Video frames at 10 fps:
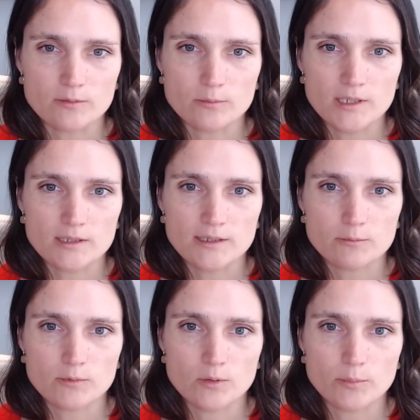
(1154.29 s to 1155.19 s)
and whether
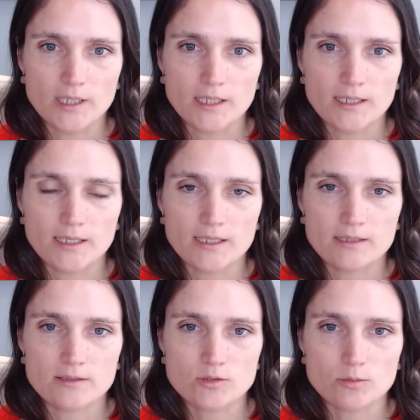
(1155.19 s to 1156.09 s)
that will be in
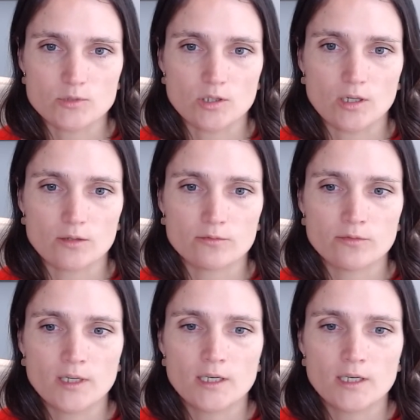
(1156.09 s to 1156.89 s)
terms of